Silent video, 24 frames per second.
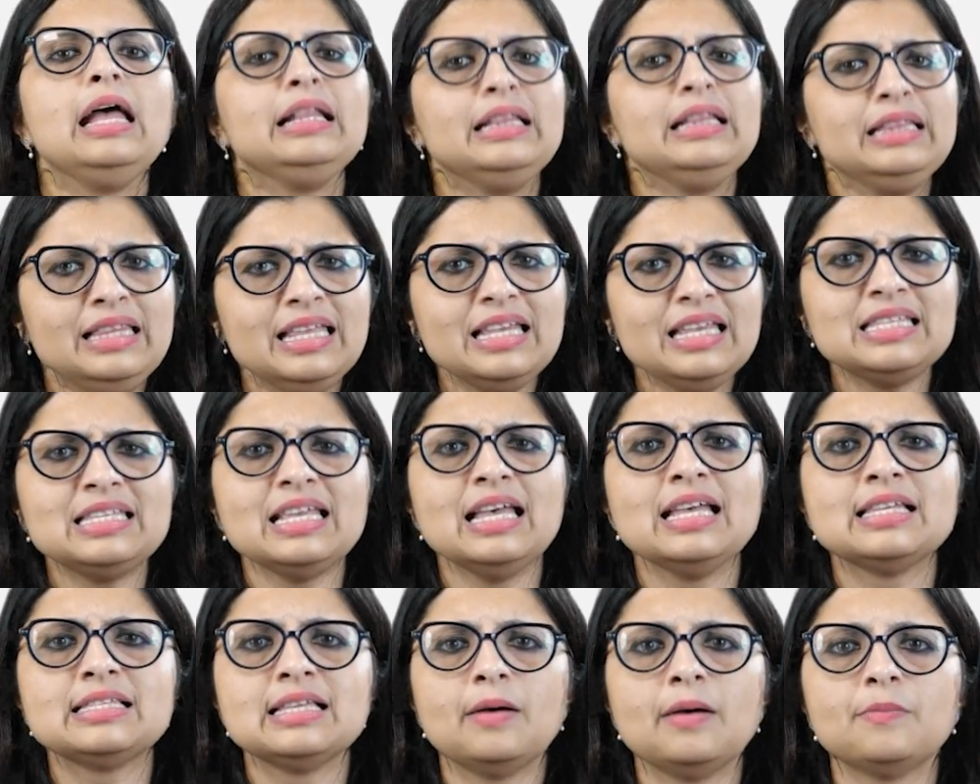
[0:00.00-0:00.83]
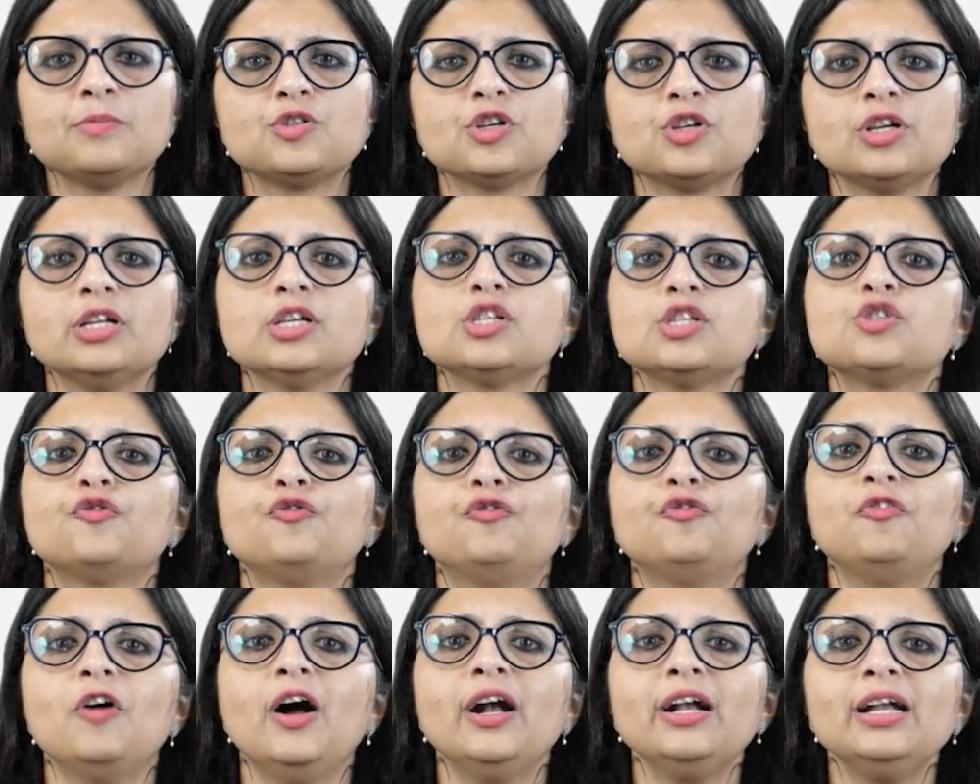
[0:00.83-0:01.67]
This assumption is
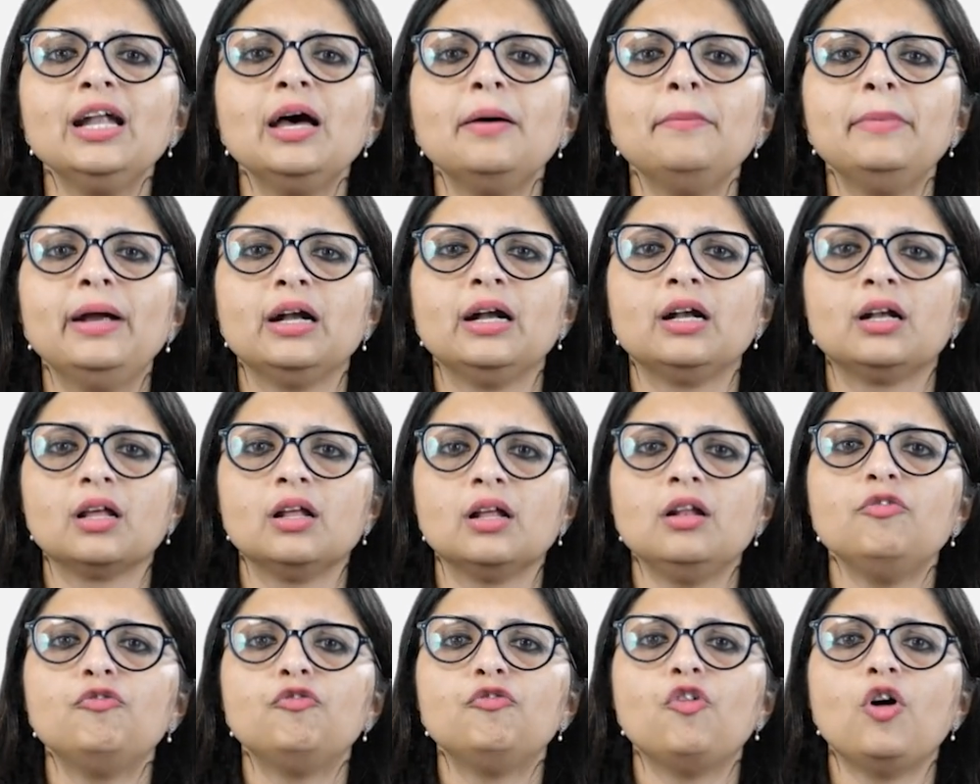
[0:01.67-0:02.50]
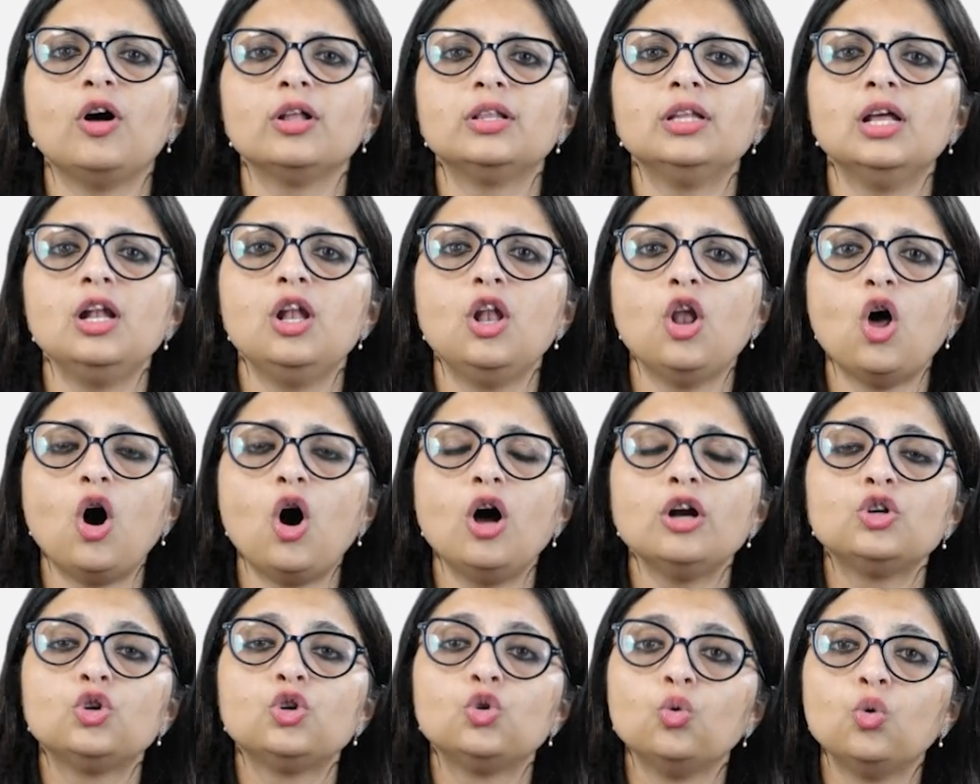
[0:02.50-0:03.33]
fundamental for the
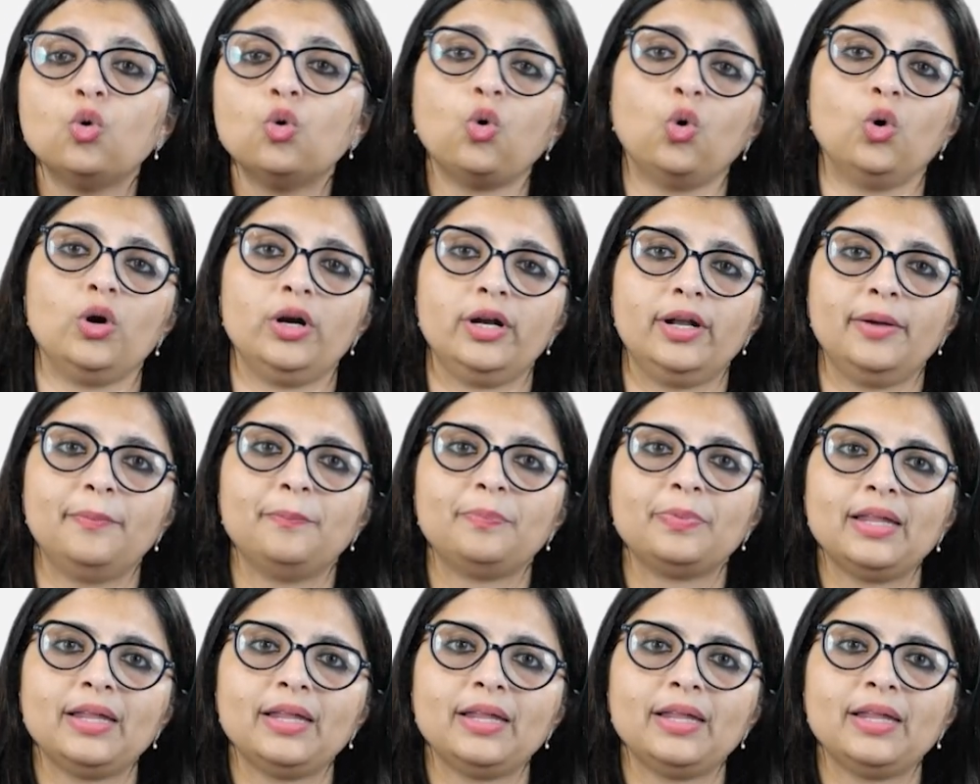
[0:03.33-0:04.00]
law to hold.